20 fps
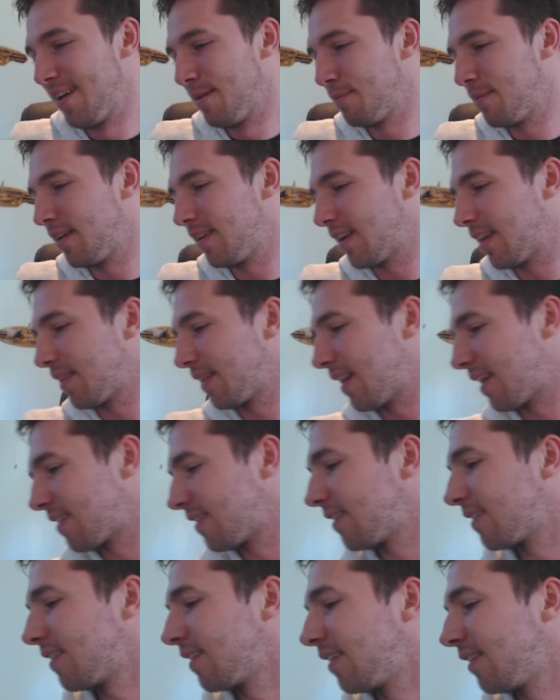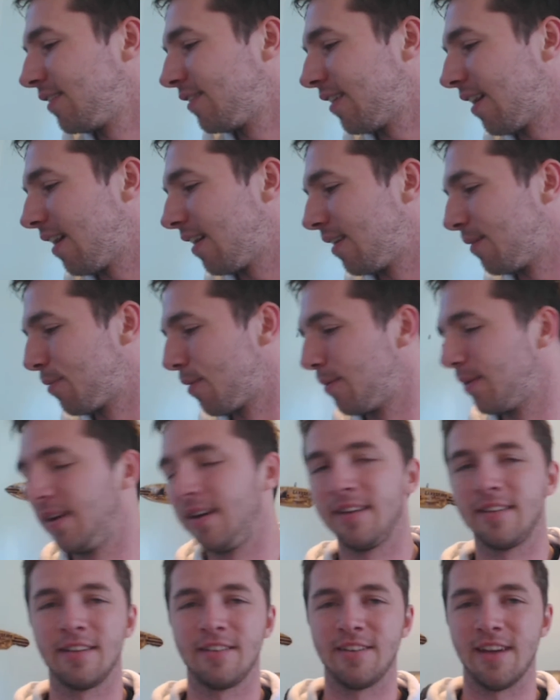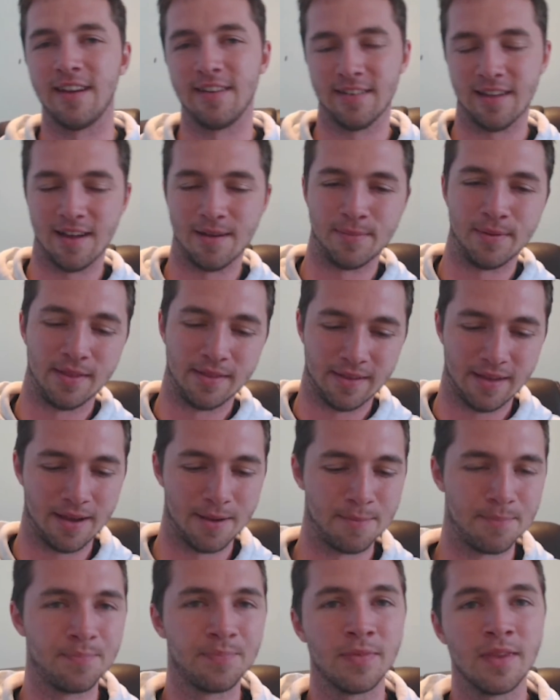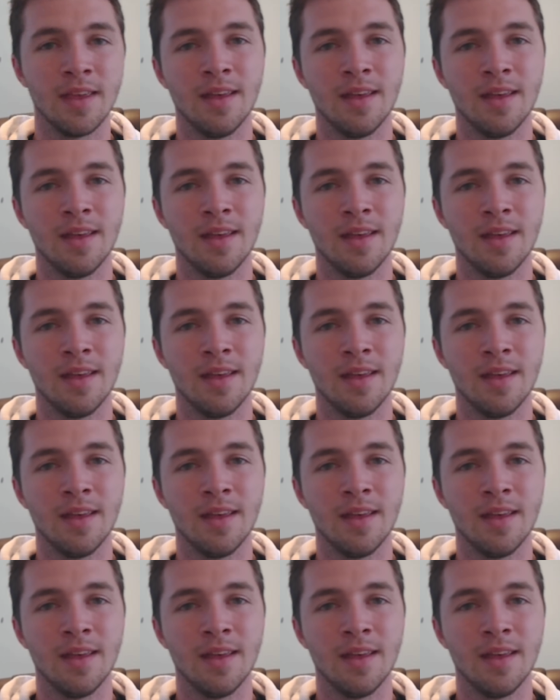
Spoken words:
But nonetheless, it's a good chair, and I'll probably look to change that up in time.